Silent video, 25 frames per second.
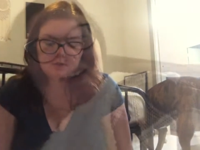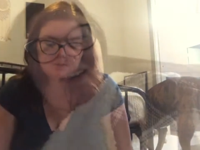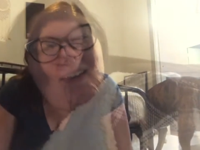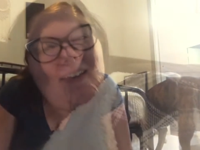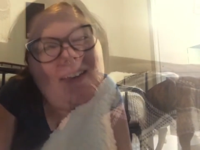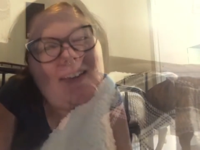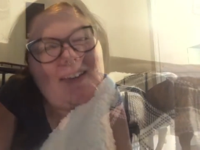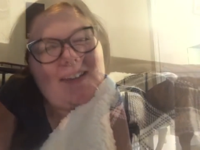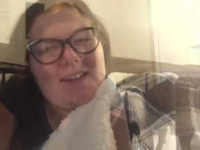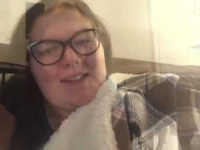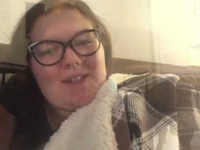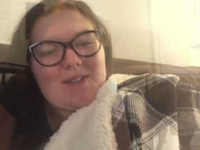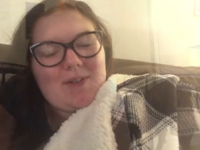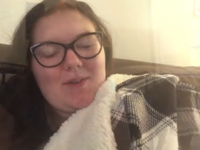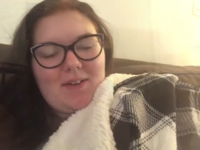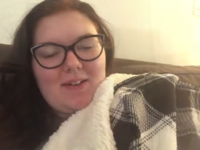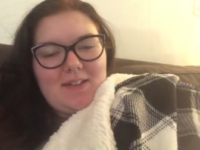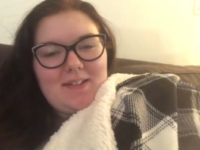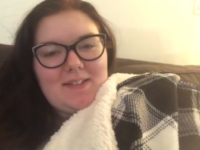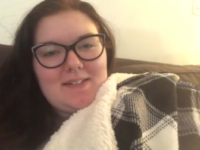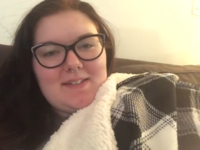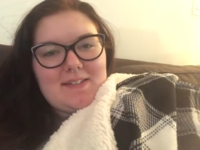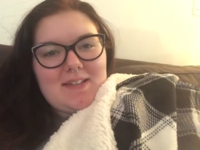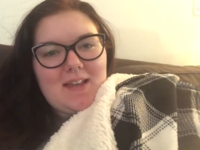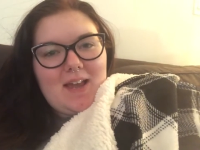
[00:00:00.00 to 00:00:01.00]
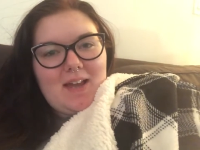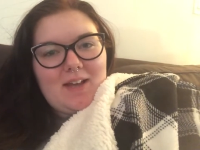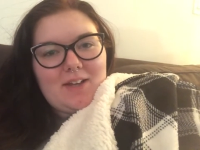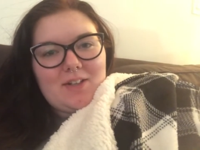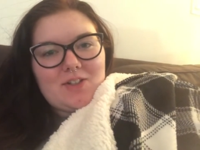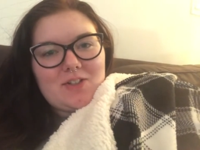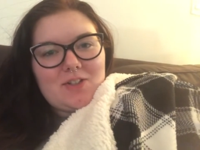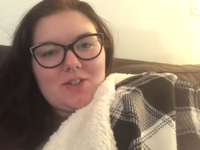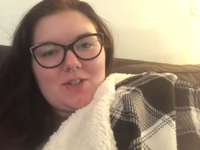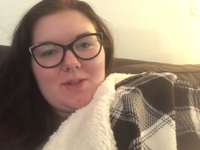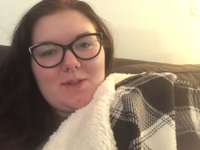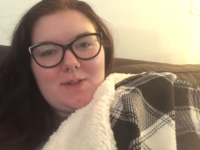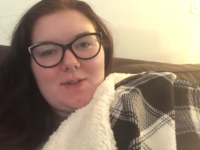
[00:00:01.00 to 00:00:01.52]
Hey guys, so it is
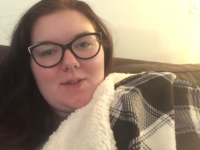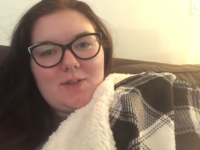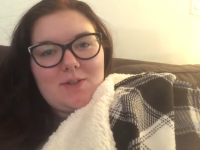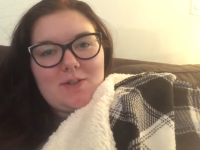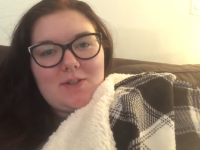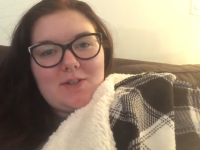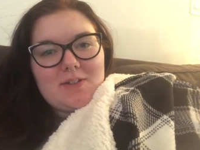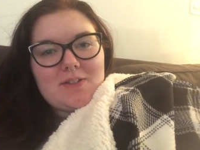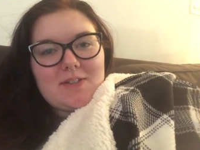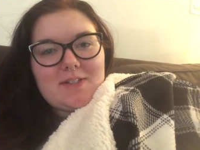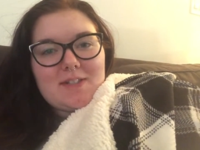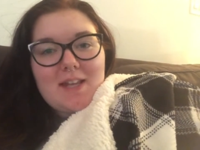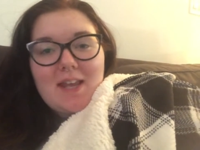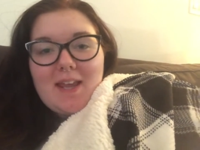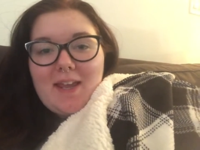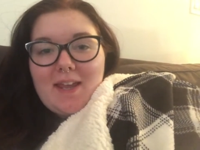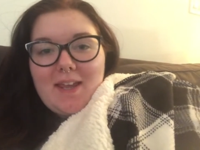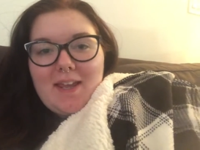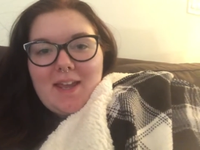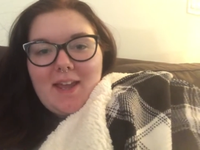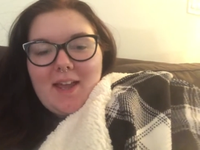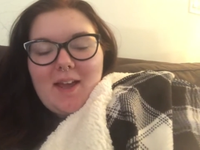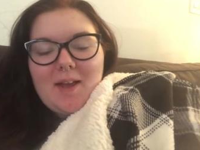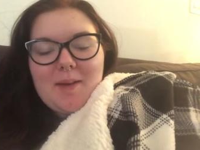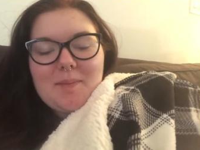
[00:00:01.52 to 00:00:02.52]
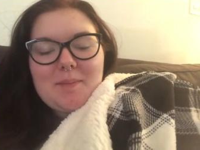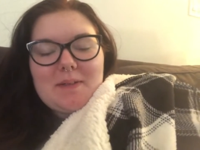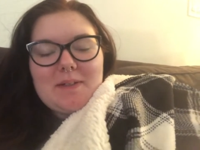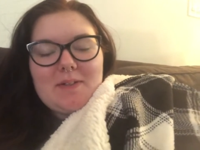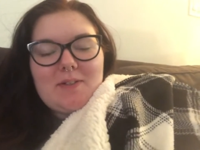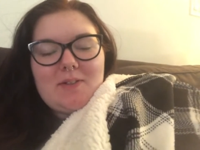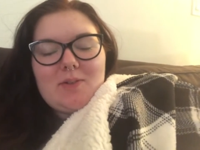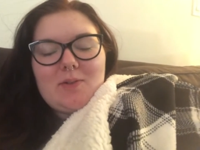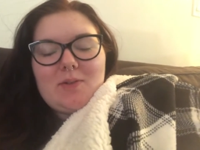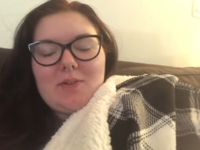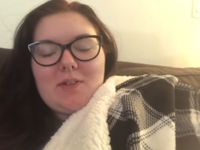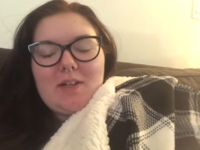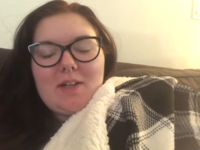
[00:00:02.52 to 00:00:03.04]
actually New Year's Day. Happy
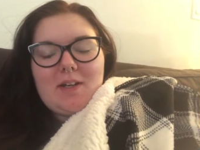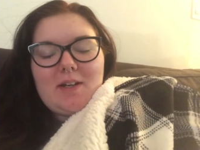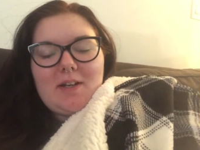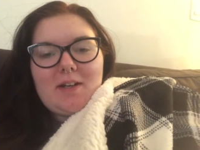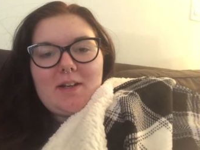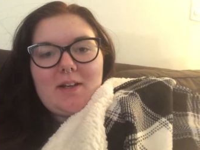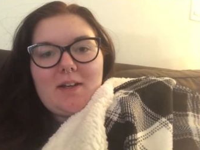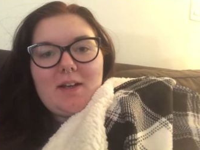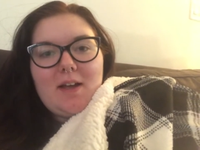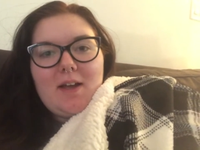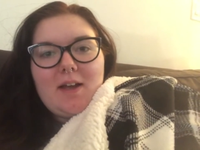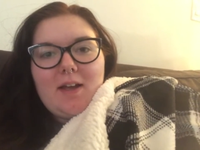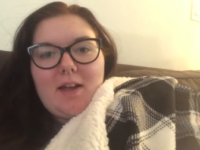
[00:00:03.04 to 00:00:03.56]
New Year.